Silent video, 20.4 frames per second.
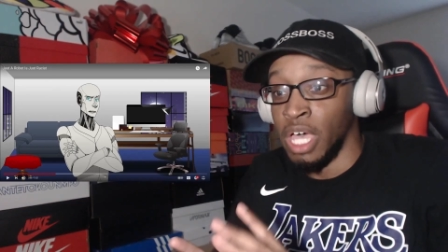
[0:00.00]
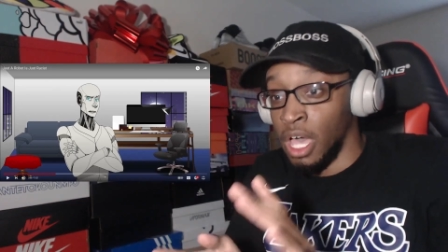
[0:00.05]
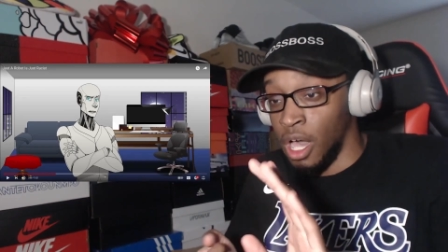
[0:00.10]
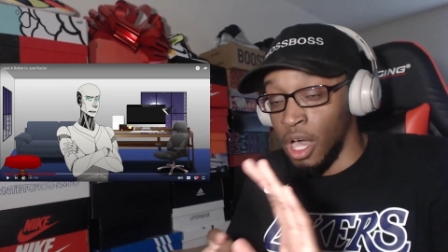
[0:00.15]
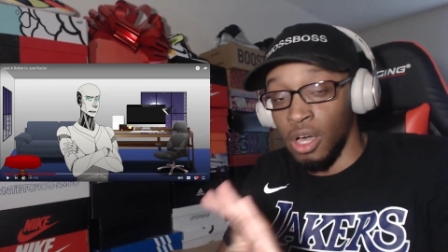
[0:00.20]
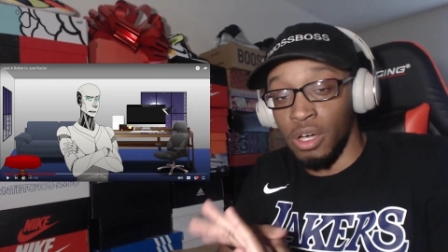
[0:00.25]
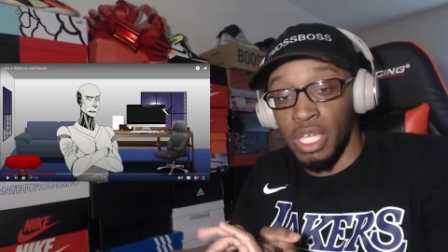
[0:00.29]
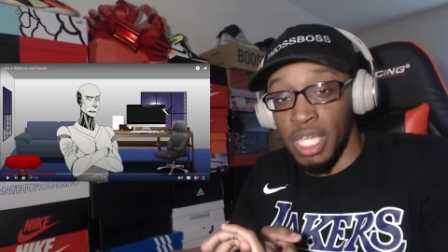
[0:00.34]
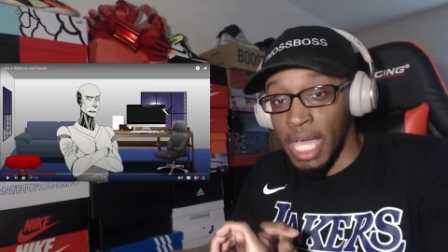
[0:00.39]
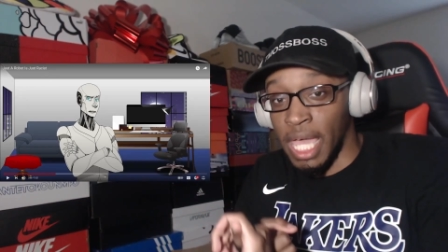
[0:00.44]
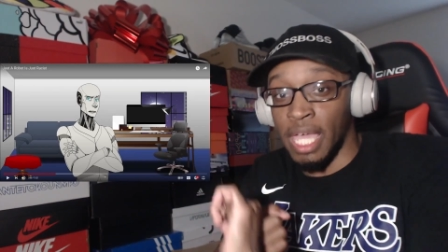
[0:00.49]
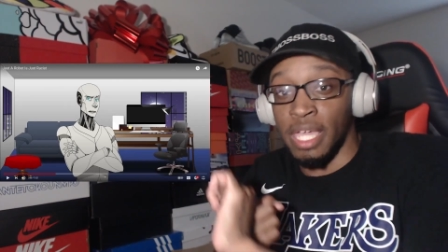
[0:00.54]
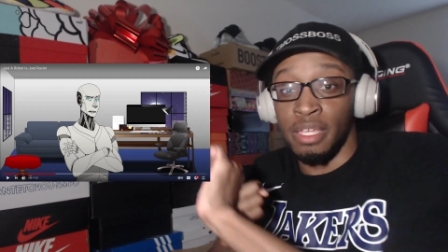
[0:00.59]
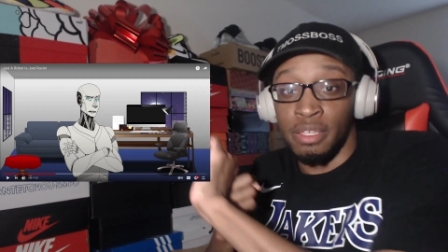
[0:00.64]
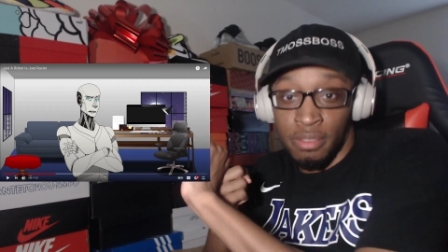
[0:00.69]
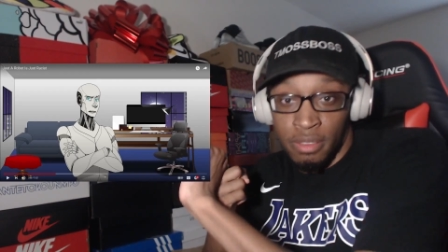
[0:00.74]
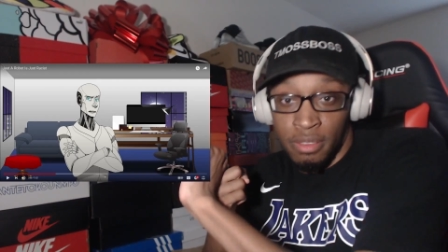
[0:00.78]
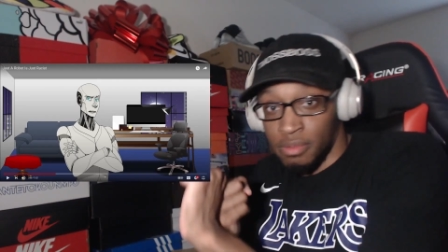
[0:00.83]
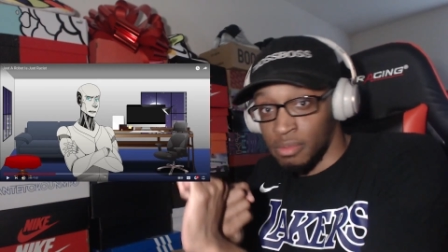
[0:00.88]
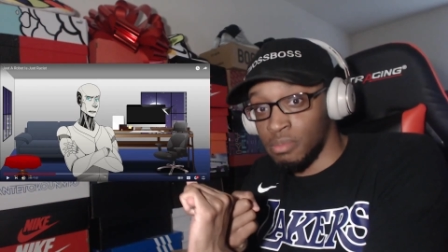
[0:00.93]
Okay,
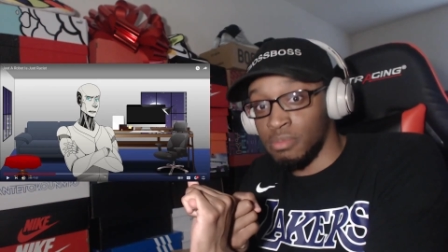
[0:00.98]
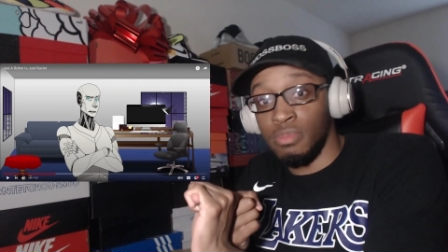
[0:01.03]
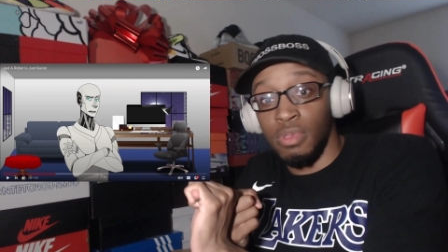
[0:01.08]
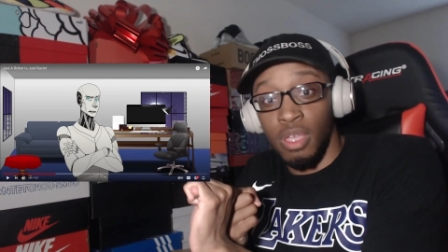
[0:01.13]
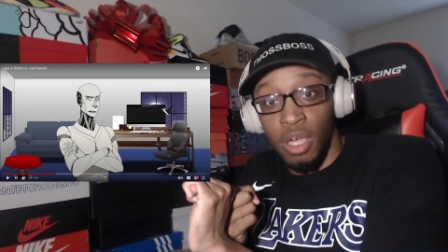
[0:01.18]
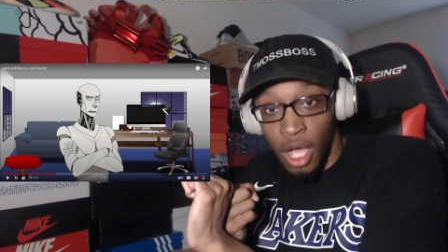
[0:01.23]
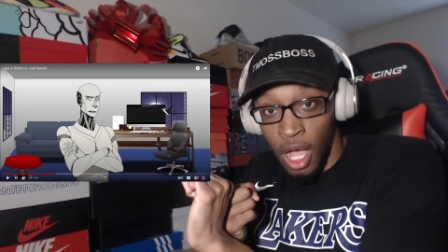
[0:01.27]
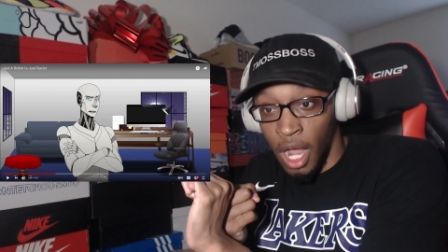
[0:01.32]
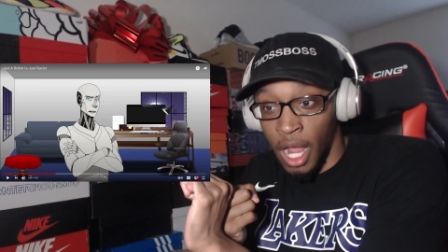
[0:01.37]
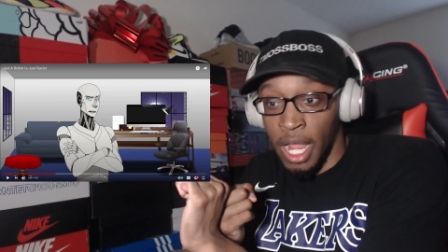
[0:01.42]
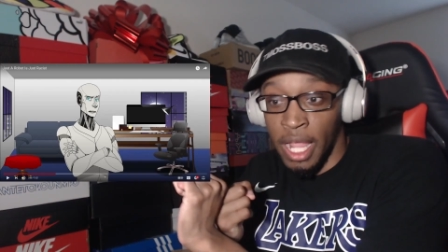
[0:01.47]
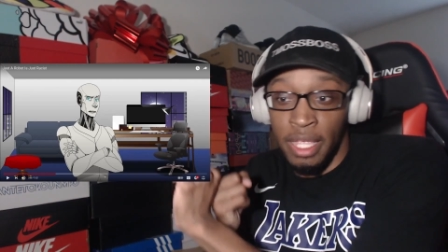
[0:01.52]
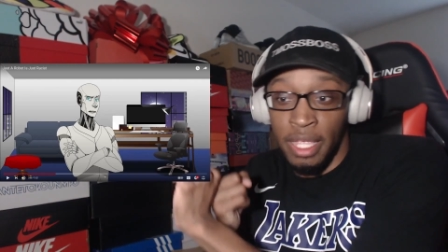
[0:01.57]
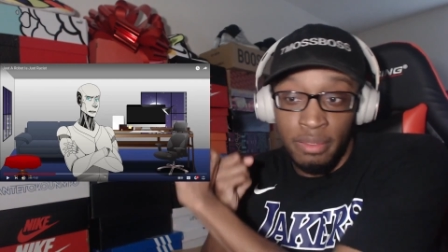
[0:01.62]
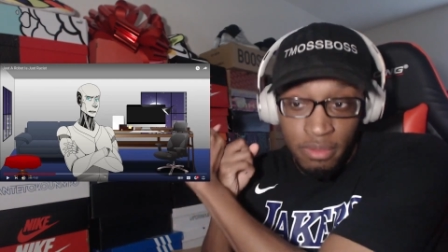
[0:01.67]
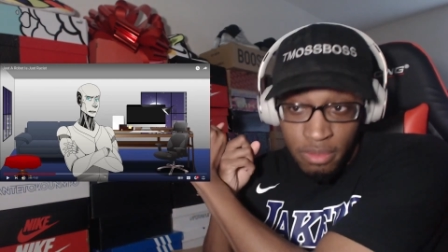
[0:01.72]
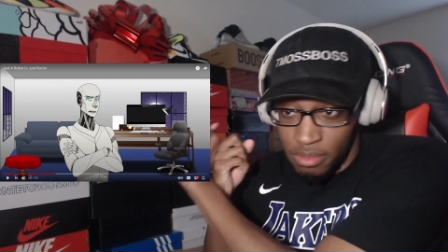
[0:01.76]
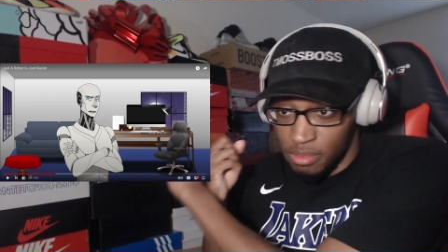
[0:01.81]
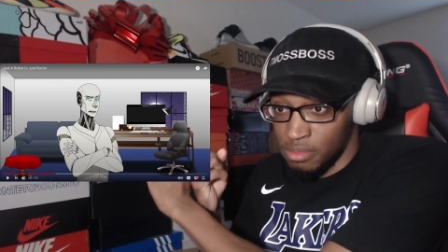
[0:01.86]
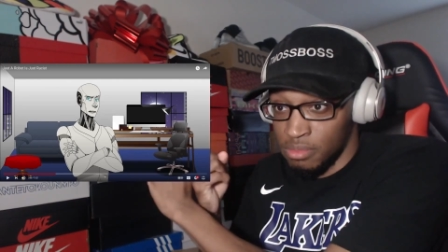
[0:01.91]
all right,
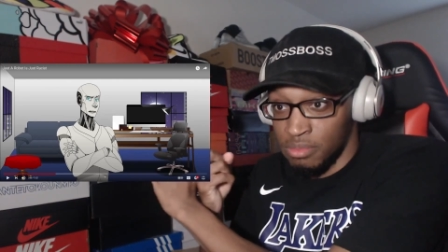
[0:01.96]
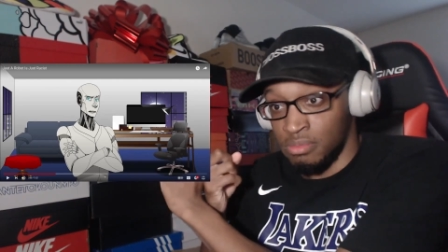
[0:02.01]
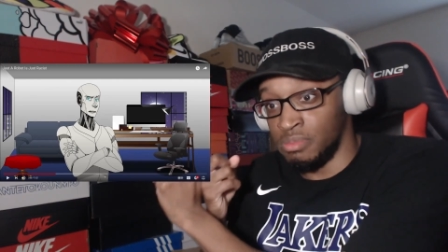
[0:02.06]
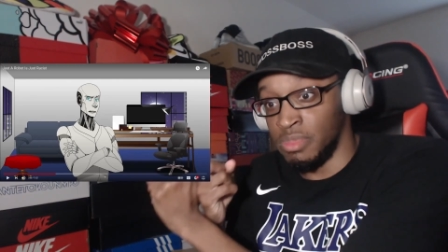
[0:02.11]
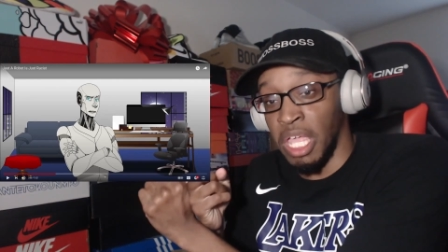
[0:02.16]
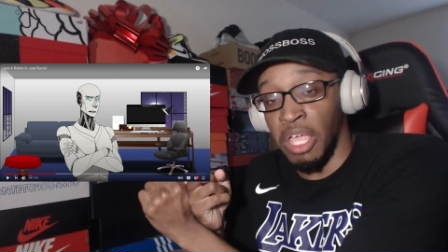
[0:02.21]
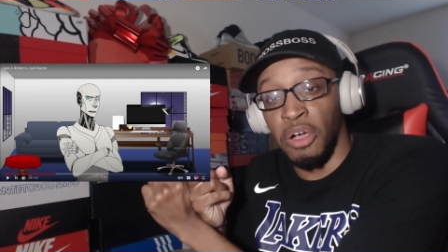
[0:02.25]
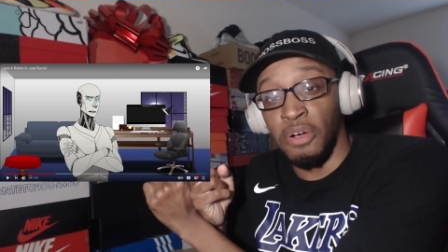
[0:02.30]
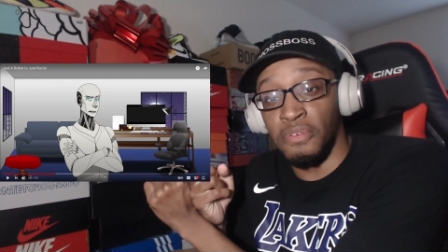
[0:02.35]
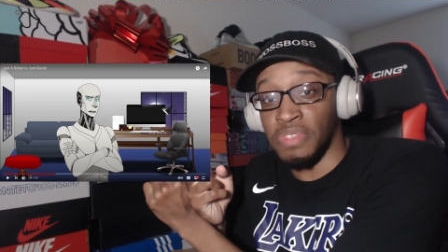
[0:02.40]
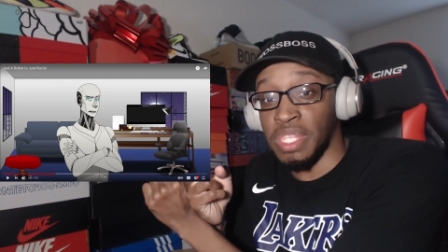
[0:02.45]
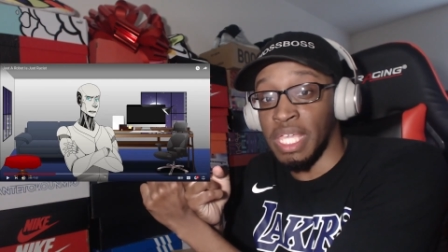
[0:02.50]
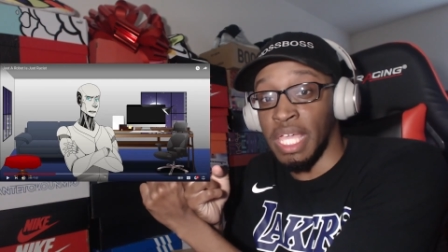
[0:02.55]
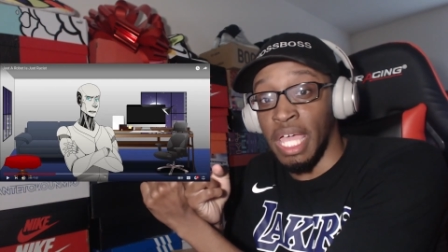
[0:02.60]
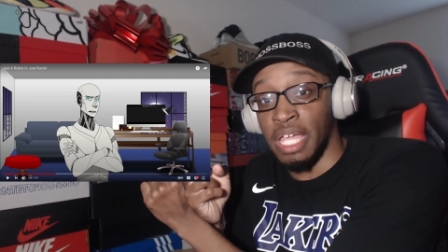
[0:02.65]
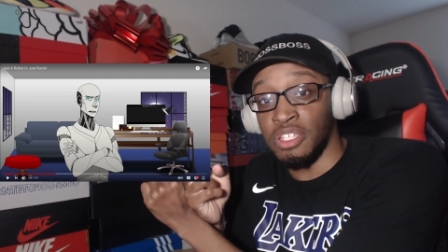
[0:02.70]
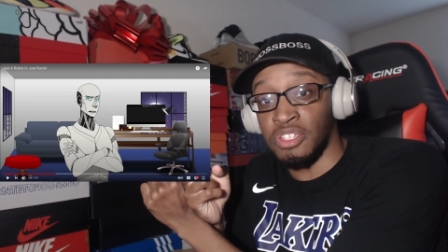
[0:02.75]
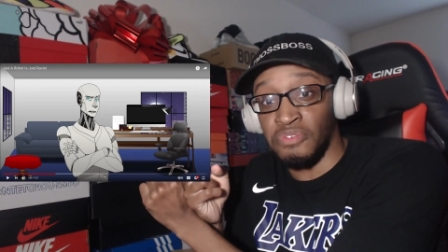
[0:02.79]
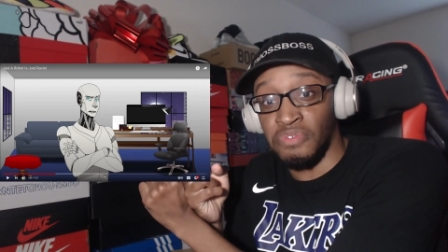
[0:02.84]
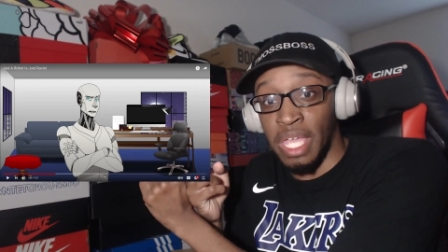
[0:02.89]
they over the
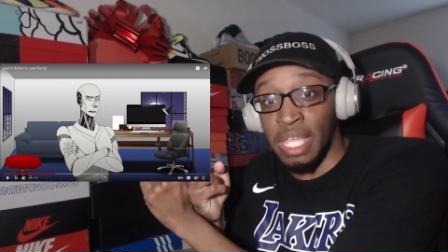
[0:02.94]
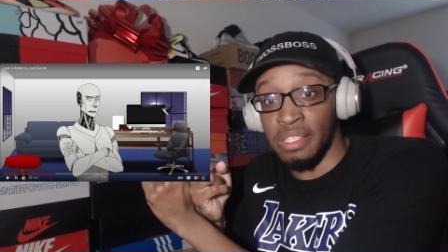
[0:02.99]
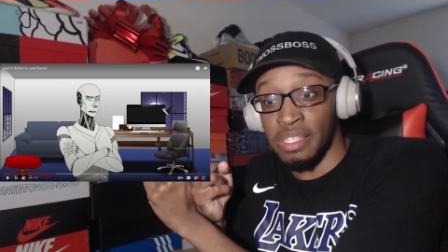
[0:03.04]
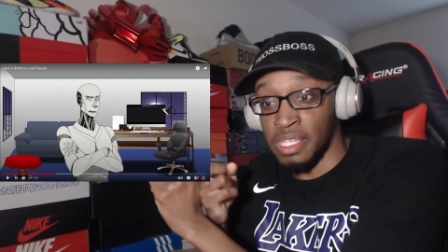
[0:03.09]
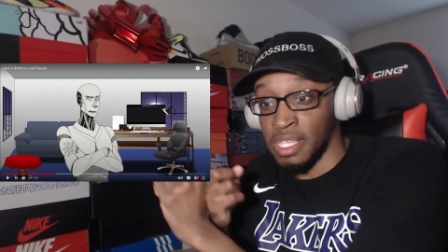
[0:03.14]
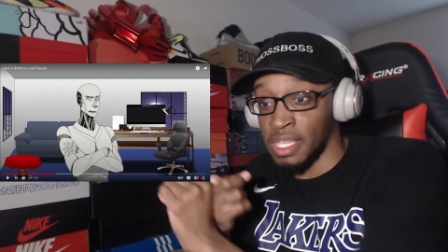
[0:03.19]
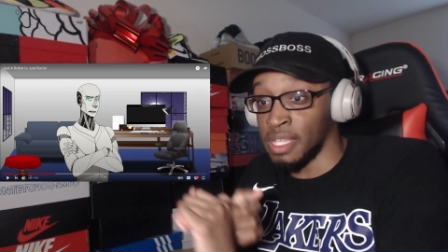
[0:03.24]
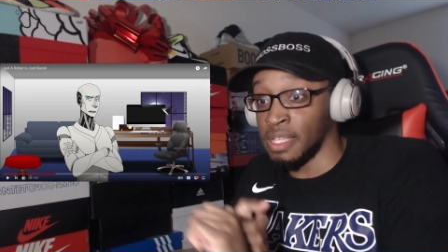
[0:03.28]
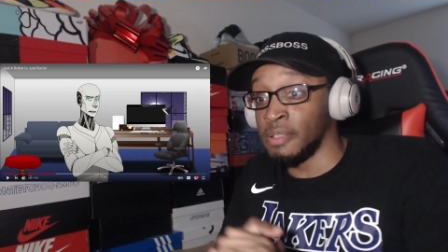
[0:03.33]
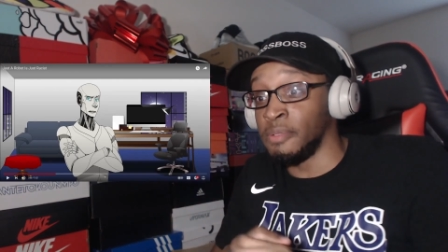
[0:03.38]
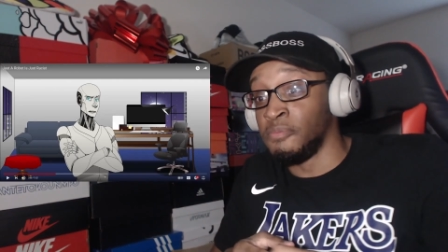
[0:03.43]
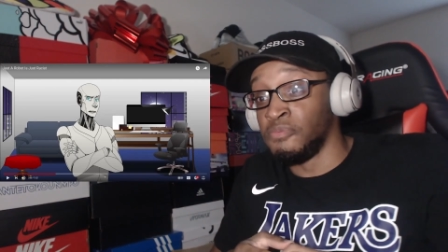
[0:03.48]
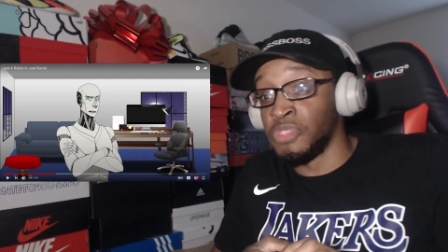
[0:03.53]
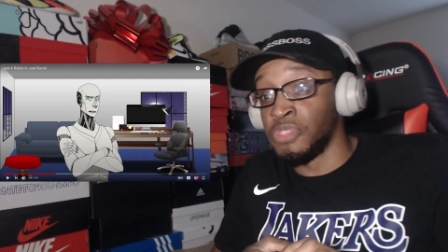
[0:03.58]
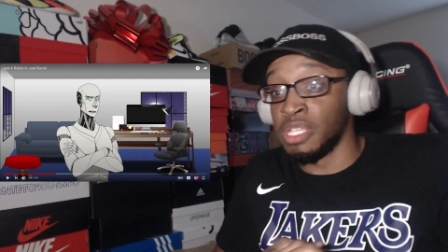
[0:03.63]
age of 18.